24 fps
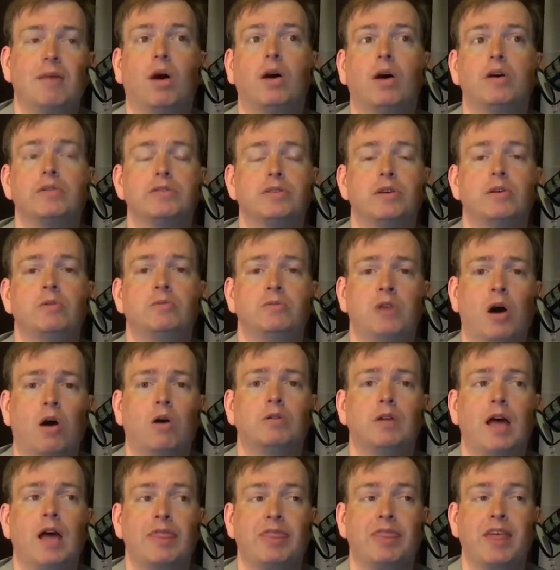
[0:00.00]
also known,
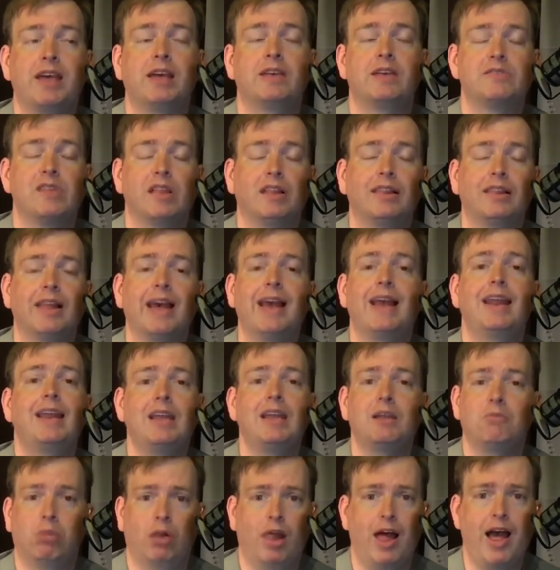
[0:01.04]
I think, as the Lady
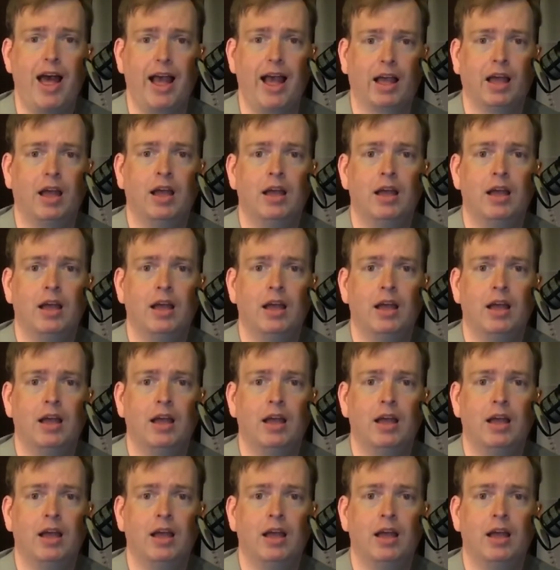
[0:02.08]
in Black,